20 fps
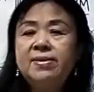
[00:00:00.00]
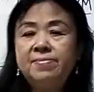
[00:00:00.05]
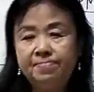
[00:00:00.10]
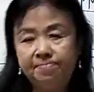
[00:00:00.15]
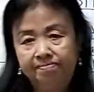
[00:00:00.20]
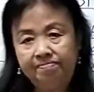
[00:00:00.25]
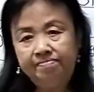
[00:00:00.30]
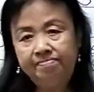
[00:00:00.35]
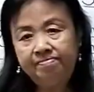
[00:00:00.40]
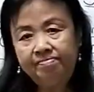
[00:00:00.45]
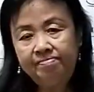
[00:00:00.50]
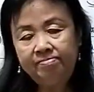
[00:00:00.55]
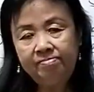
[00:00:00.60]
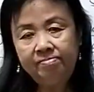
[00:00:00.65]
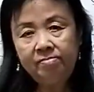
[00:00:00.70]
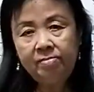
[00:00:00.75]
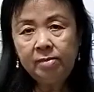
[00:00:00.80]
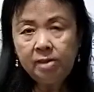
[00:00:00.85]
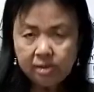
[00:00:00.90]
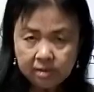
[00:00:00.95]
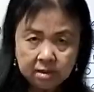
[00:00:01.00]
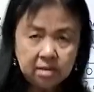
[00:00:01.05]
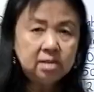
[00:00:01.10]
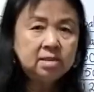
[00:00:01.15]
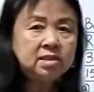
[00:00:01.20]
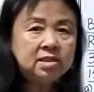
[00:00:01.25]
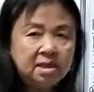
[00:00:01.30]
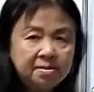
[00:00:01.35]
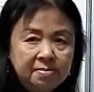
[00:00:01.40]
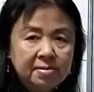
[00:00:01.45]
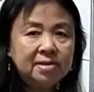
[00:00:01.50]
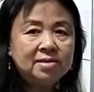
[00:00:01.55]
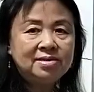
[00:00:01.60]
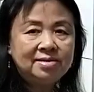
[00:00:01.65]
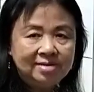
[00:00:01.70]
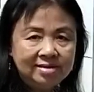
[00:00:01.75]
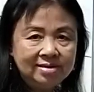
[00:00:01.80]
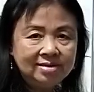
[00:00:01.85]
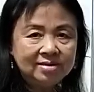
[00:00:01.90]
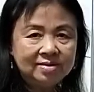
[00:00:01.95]
theme. It's the same
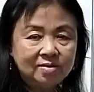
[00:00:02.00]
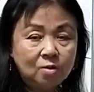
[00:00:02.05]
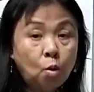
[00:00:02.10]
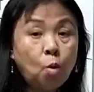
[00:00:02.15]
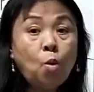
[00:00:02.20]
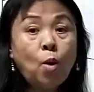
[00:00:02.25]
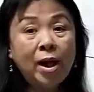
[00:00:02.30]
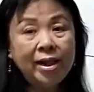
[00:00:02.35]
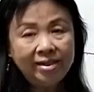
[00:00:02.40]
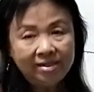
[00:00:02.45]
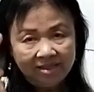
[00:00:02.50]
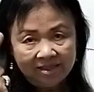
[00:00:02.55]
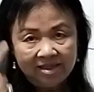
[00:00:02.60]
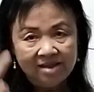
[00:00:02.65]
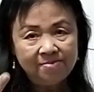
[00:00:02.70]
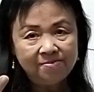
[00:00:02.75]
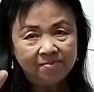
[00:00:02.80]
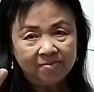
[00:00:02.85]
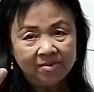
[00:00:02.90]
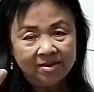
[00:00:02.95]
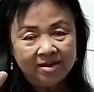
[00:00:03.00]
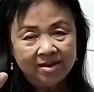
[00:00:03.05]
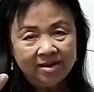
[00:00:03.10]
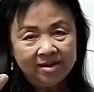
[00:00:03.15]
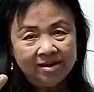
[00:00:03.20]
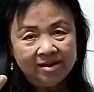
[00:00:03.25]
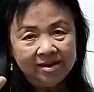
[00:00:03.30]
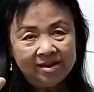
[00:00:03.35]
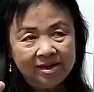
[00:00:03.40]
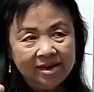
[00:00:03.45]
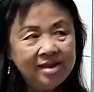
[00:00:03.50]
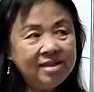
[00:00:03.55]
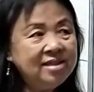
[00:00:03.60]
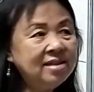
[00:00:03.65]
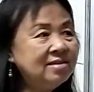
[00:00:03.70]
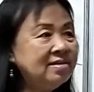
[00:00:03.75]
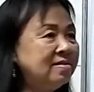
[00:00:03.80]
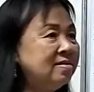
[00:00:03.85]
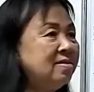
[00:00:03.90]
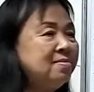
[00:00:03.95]
as here, 1 theme. It
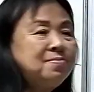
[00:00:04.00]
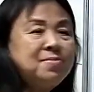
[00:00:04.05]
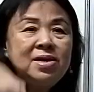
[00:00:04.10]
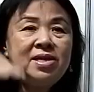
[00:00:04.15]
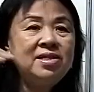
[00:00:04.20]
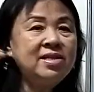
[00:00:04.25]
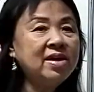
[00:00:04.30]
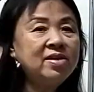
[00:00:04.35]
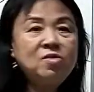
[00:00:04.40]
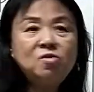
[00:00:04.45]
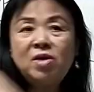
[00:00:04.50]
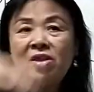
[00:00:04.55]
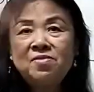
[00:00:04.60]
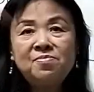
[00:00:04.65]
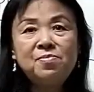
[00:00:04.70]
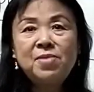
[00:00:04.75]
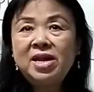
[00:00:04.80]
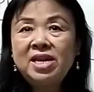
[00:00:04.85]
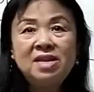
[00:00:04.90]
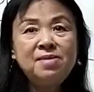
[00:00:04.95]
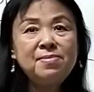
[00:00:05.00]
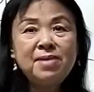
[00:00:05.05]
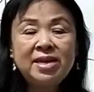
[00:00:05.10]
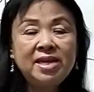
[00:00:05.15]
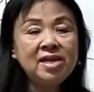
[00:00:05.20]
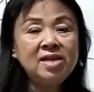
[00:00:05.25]
does not mean that you have many